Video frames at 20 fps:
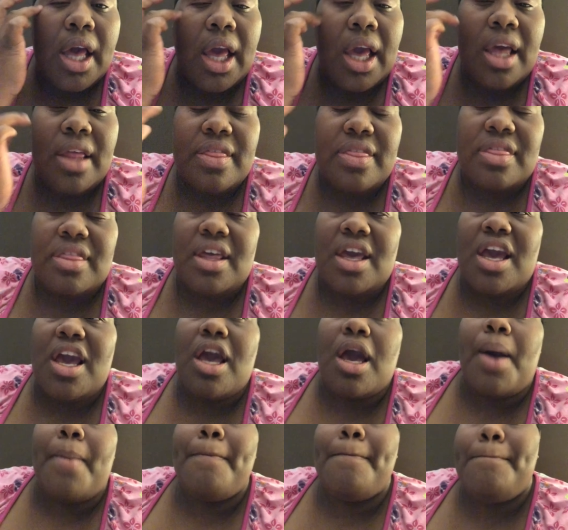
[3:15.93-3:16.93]

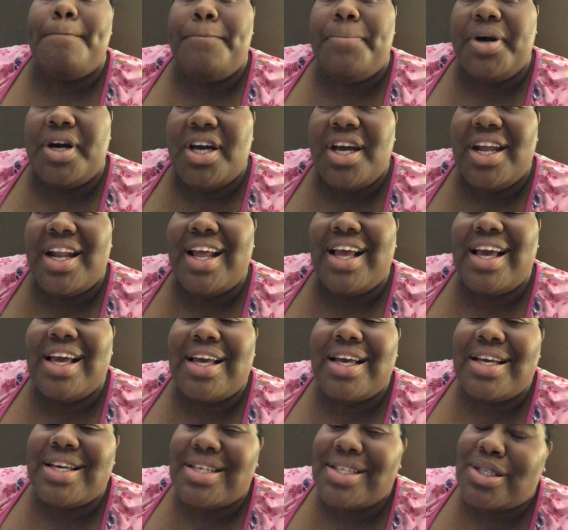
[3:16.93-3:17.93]
Anything, but
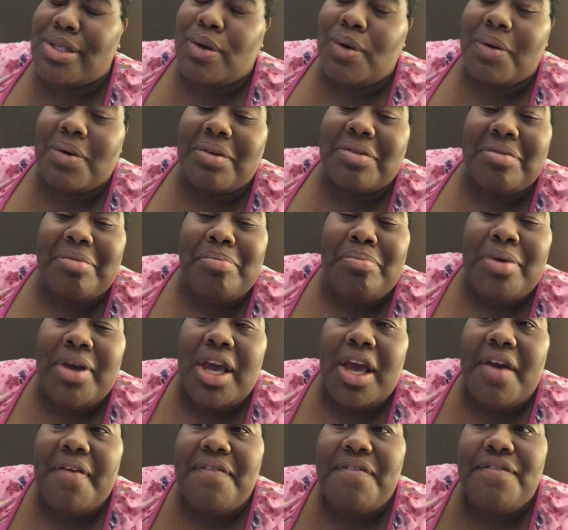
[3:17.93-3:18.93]
it is going to
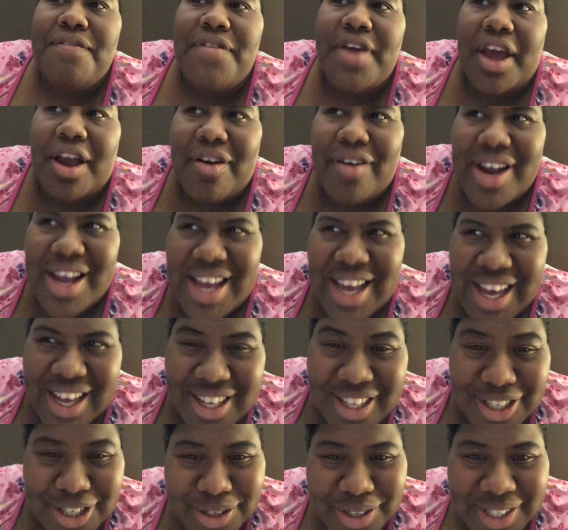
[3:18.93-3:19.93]
be very
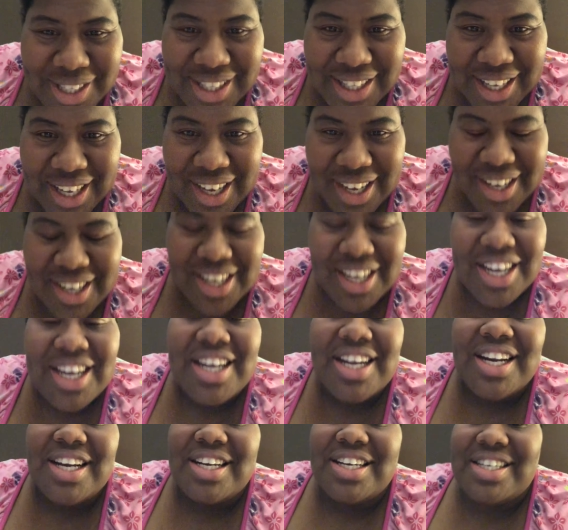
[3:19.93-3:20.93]
interesting
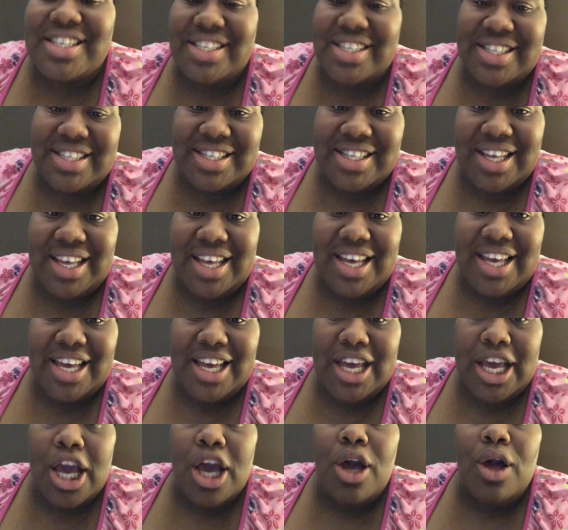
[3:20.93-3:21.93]
to
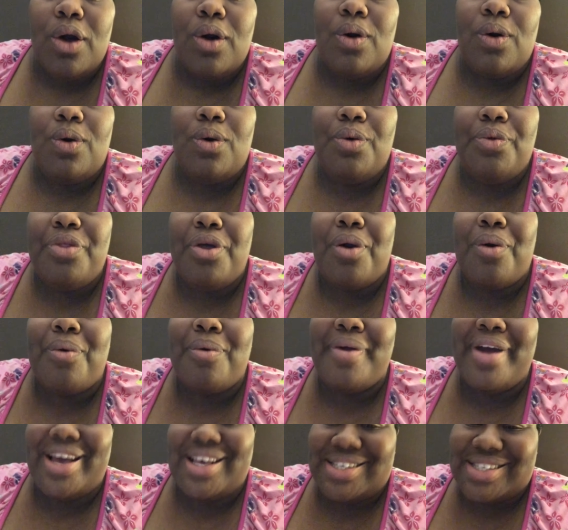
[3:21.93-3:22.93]
see who the
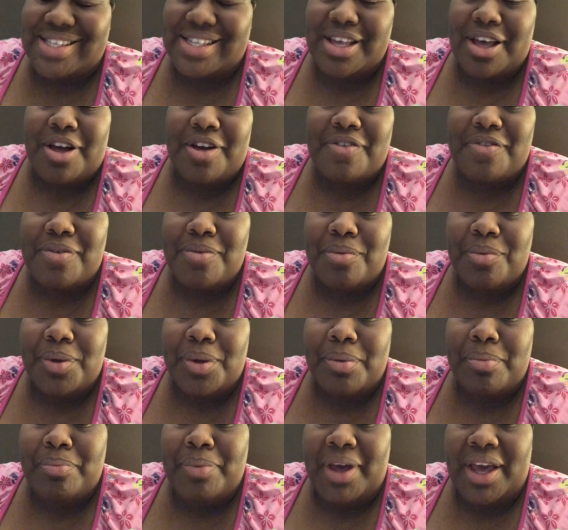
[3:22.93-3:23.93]
rest of them
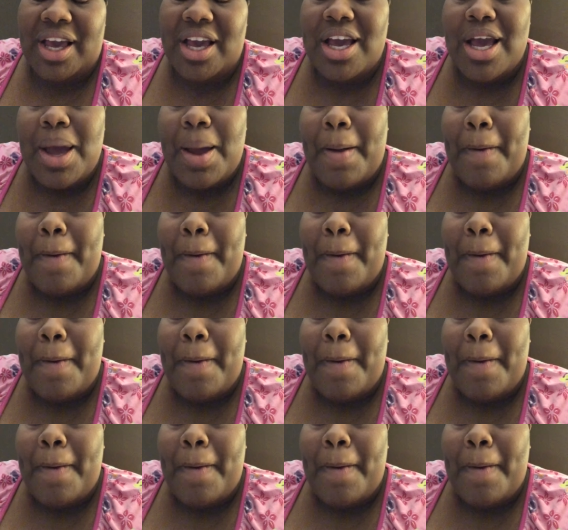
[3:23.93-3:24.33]
will be.